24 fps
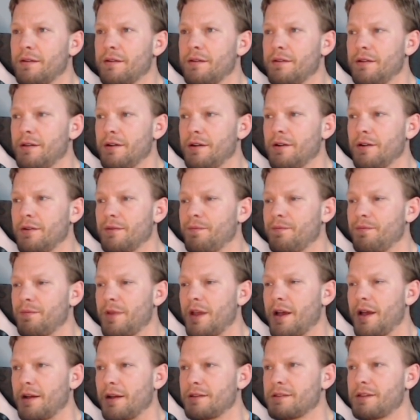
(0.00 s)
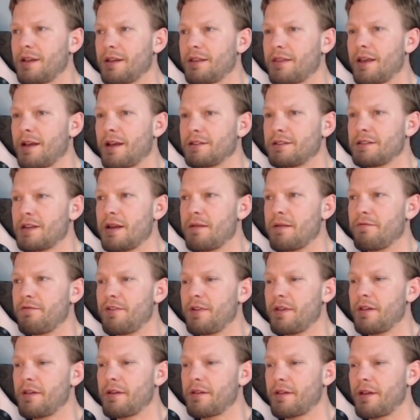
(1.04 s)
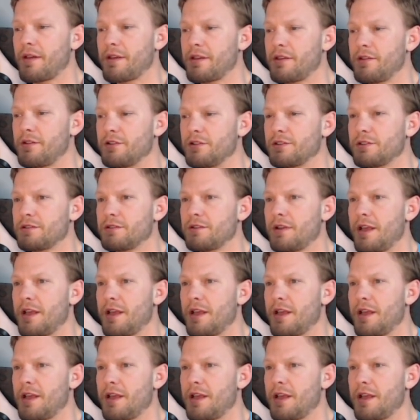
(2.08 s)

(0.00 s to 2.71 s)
you know, yeah, it's like that same feeling like you just